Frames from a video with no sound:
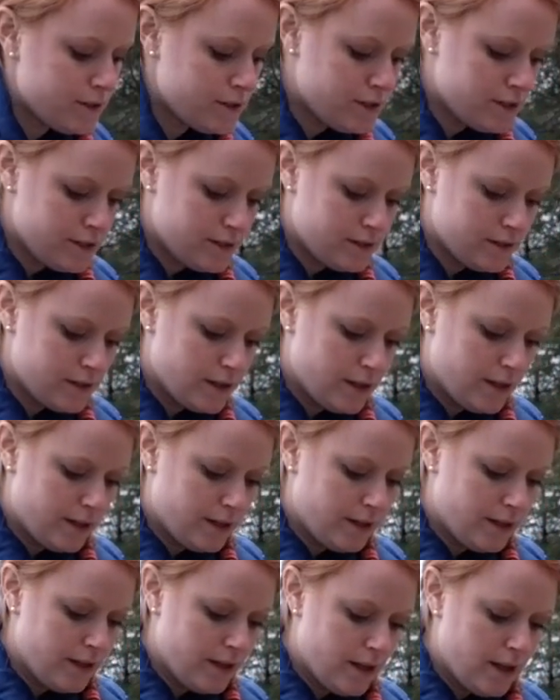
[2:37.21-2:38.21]
just
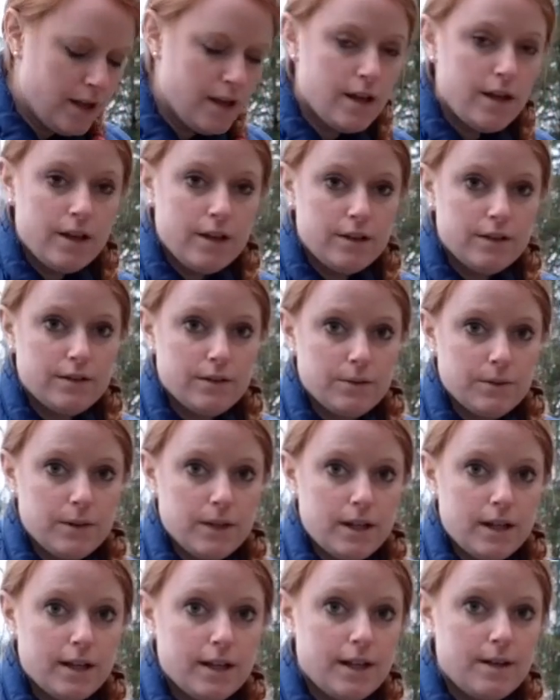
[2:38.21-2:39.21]
so we
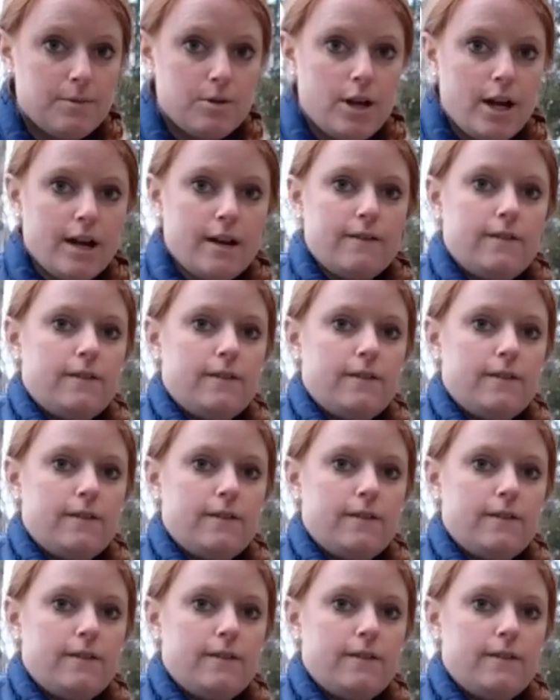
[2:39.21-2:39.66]
keep track.